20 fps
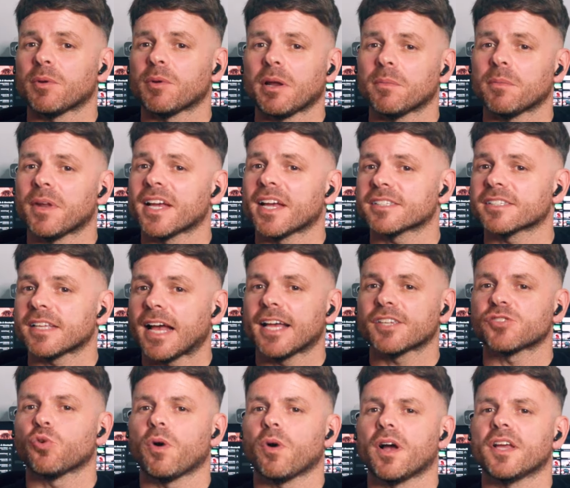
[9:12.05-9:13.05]
Coming up next,
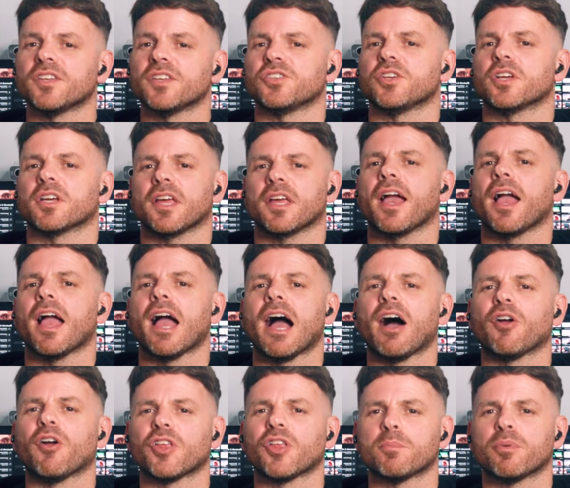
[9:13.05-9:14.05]
as always, you're going to
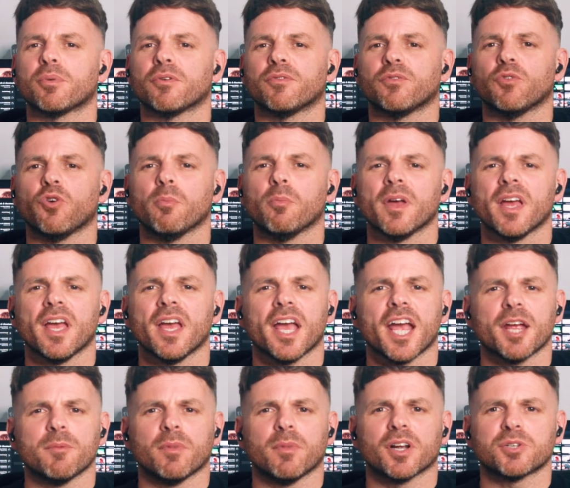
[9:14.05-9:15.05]
hear how they perform
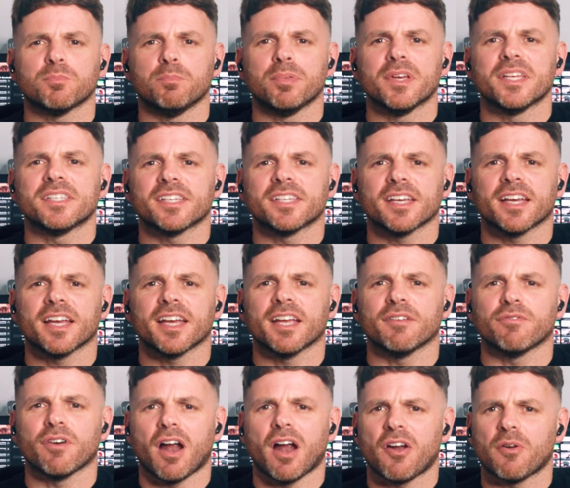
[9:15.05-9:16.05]
in much
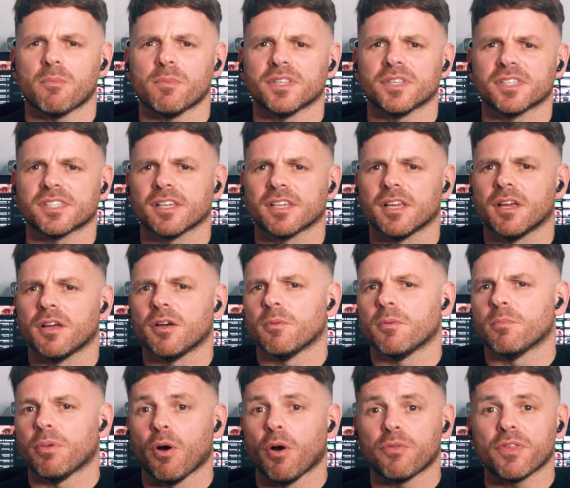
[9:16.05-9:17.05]
busier environments,
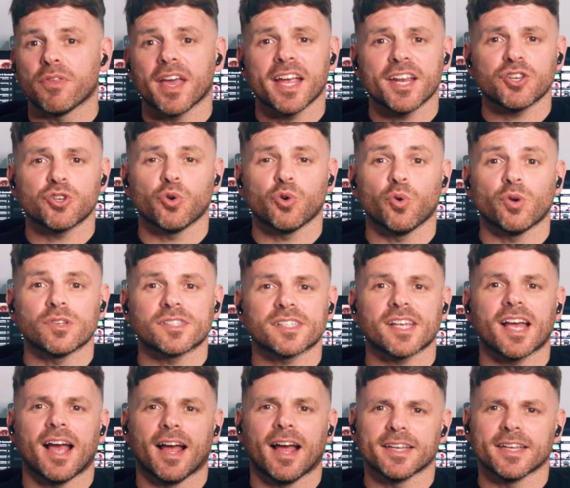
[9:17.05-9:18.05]
both
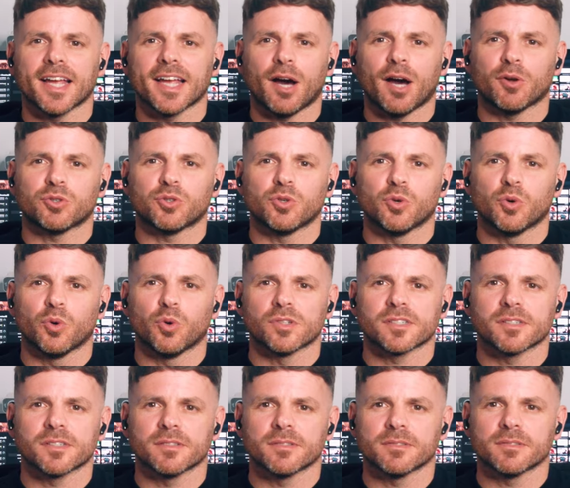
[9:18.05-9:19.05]
indoors and
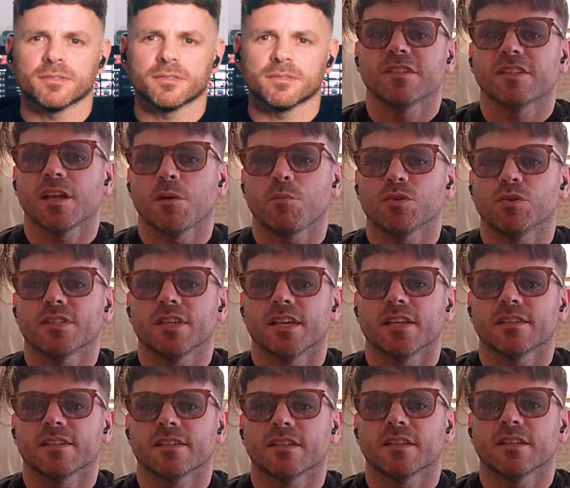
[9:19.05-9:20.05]
outdoors. And first
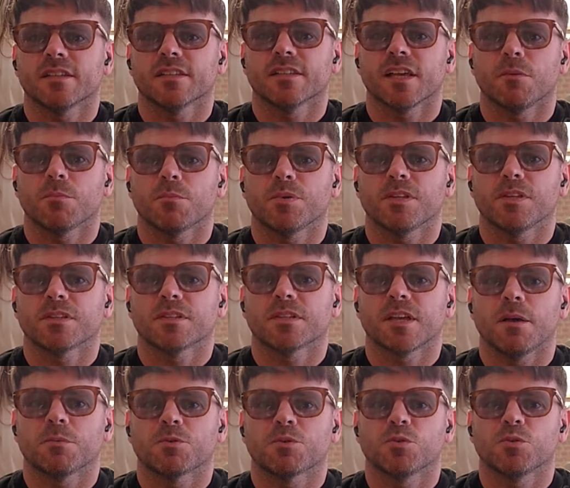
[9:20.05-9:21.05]
up, we're testing the
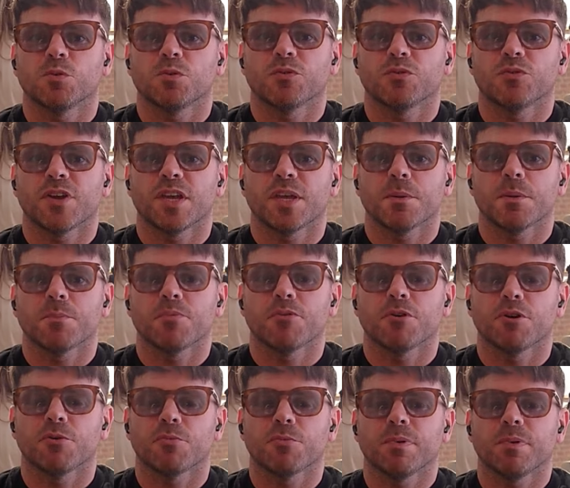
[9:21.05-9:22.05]
Soundpeats Capsule
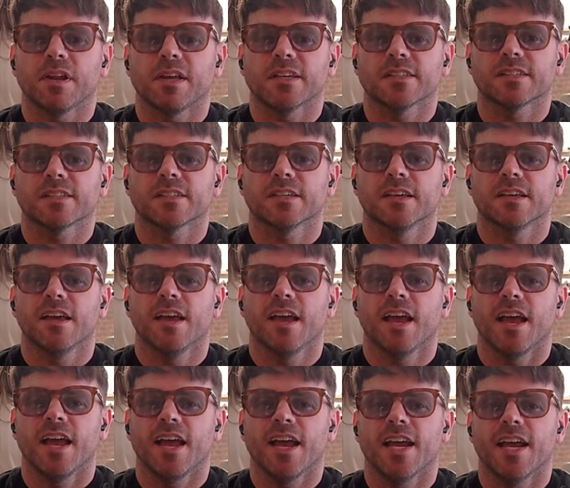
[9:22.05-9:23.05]
three Pro Plus
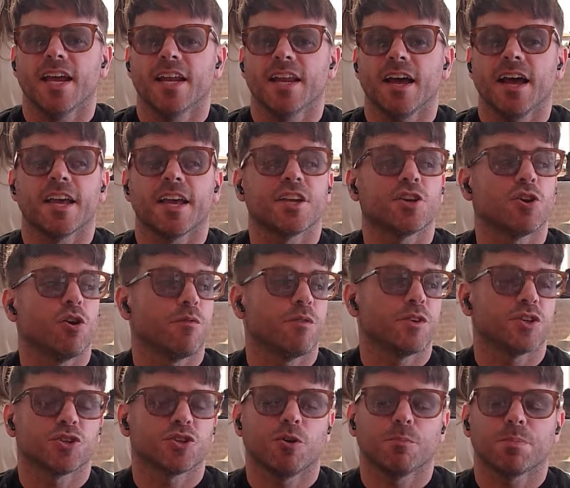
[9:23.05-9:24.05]
in a
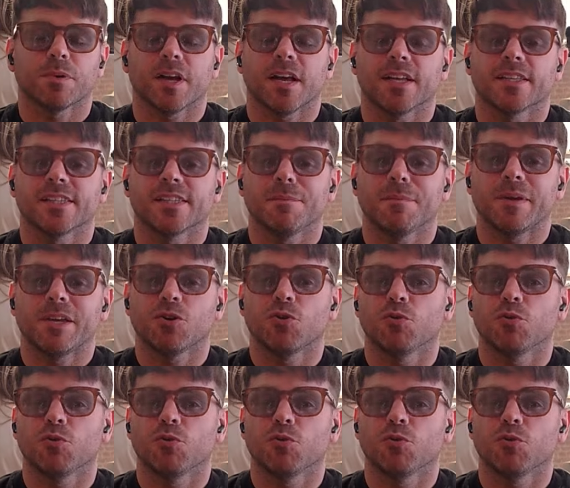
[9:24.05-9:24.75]
coffee shop, a